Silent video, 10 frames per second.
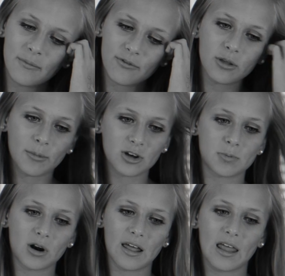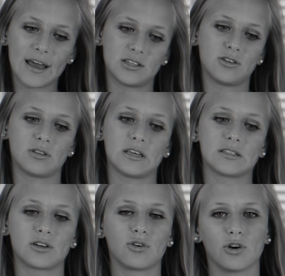For the most part, I like to do
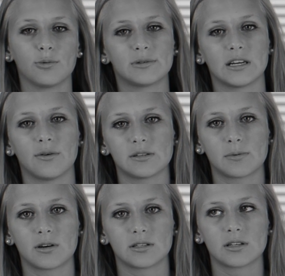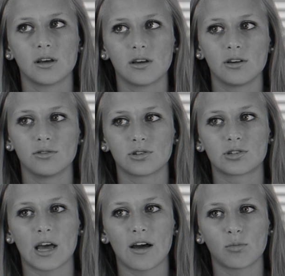things in groups anyways because you just
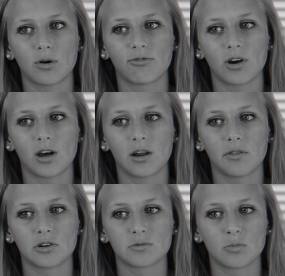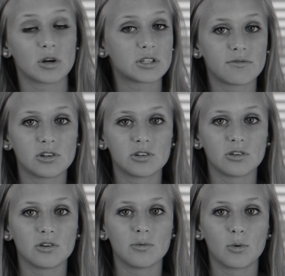have more fun and there's more stuff to
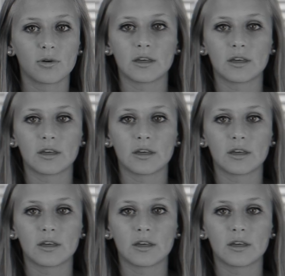do,